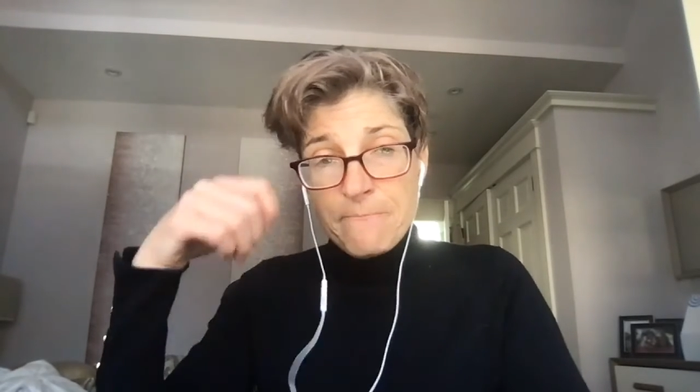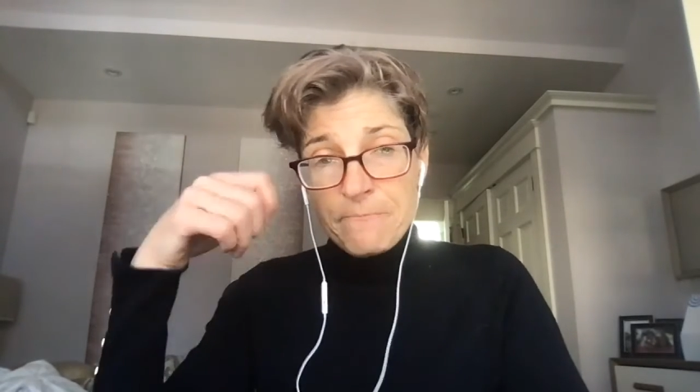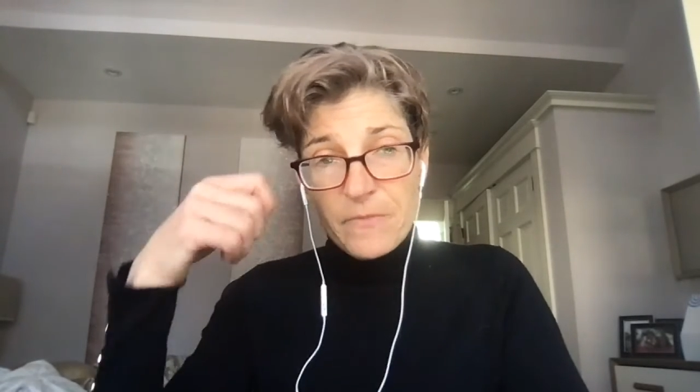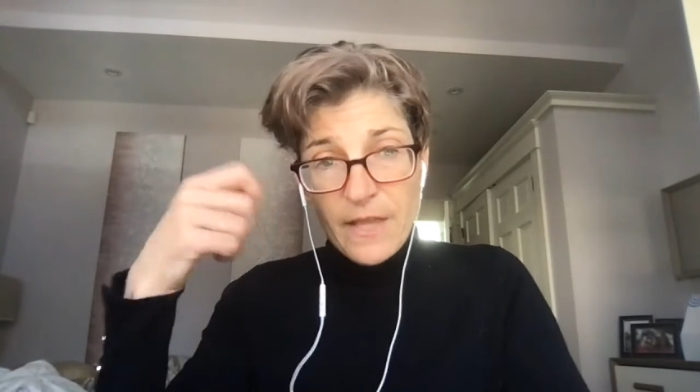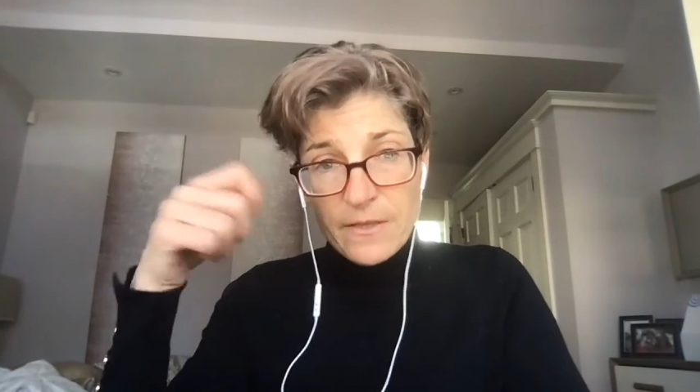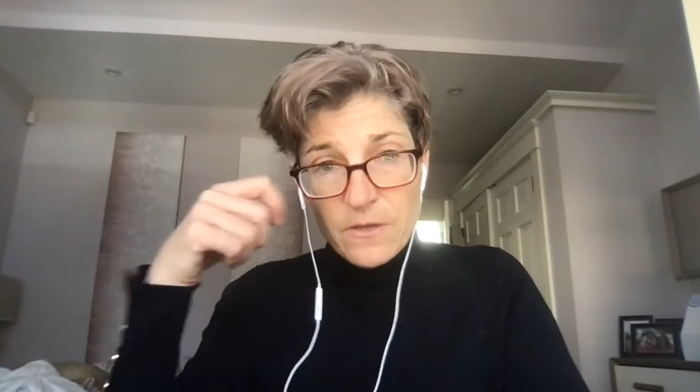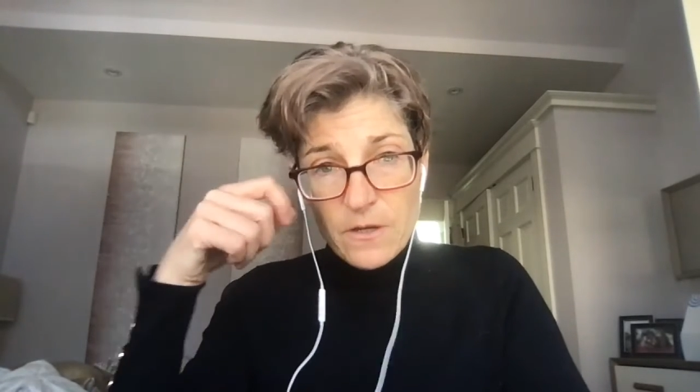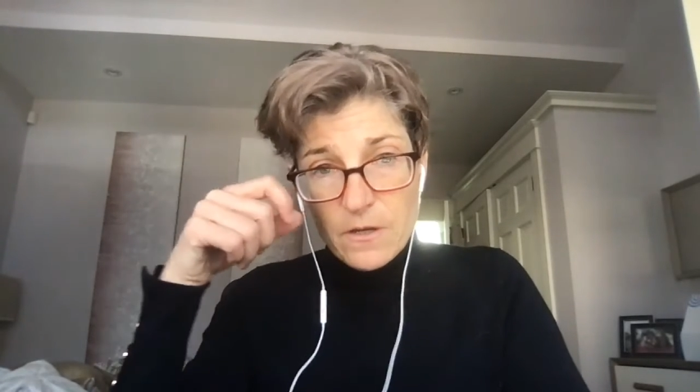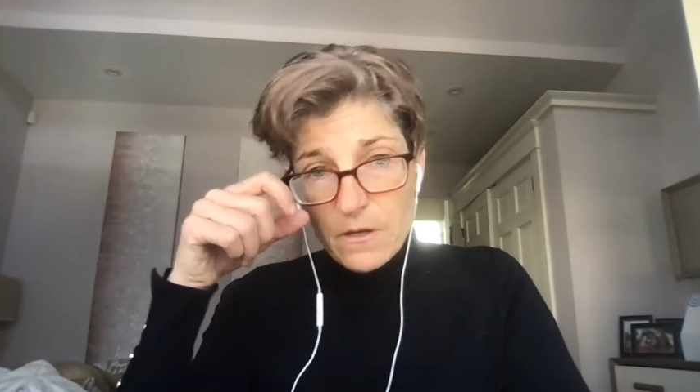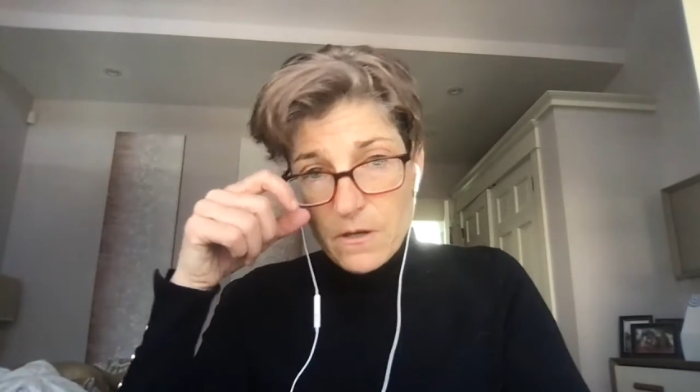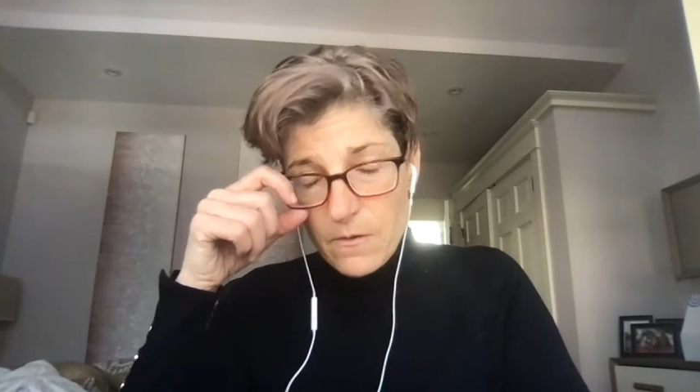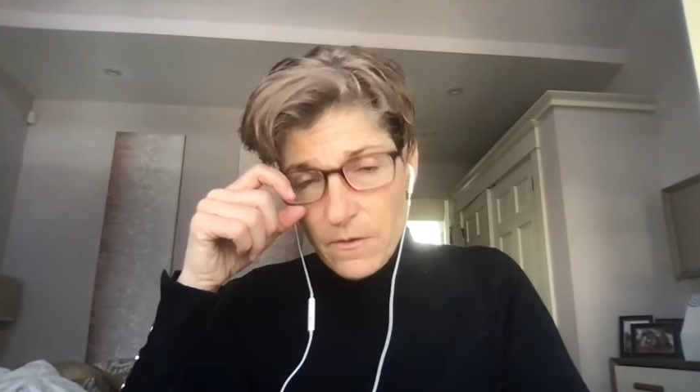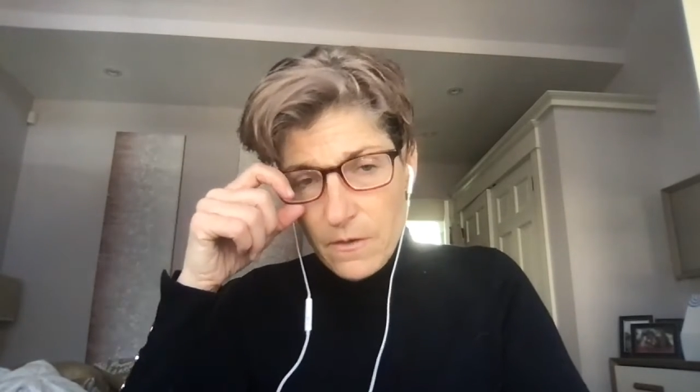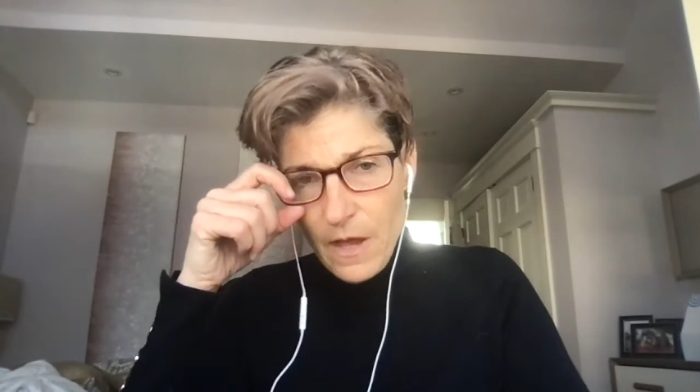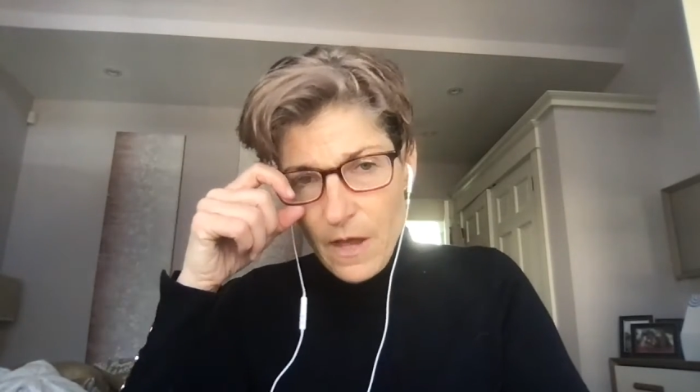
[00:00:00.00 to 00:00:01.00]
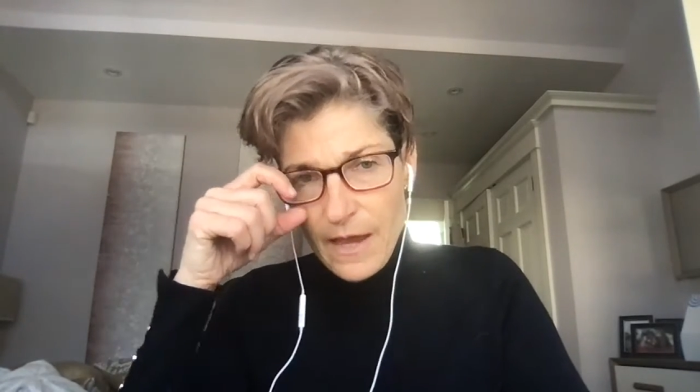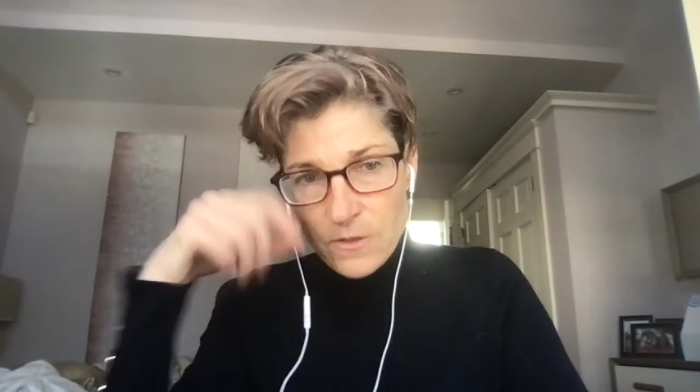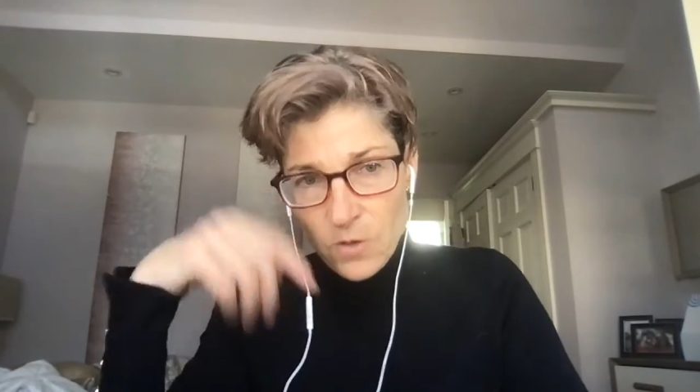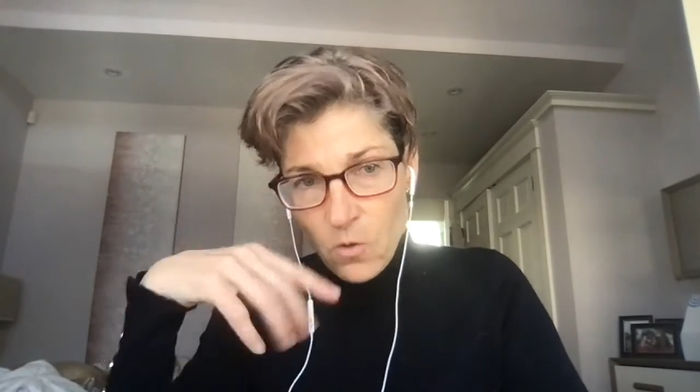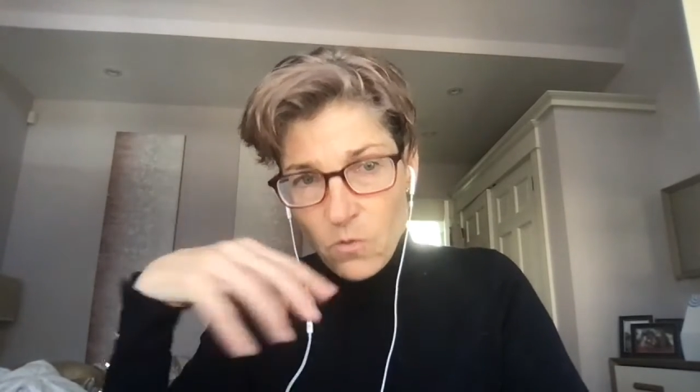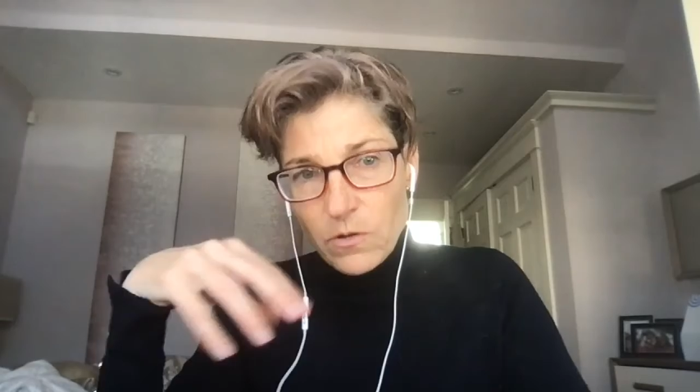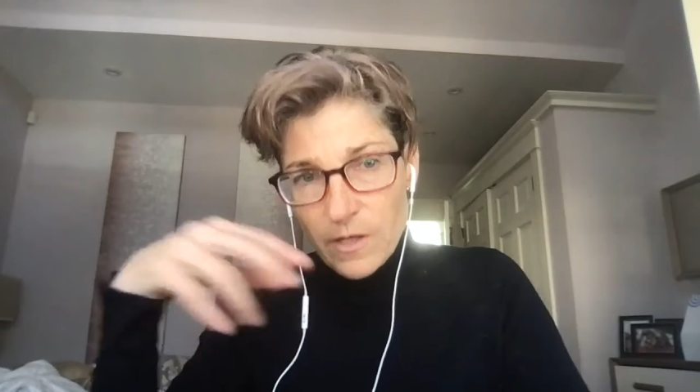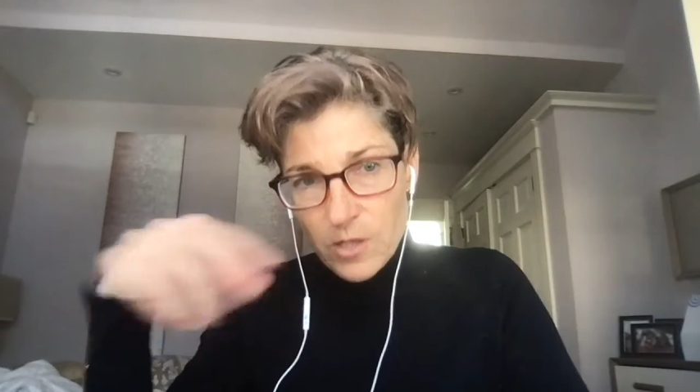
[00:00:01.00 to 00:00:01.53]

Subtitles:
like I don't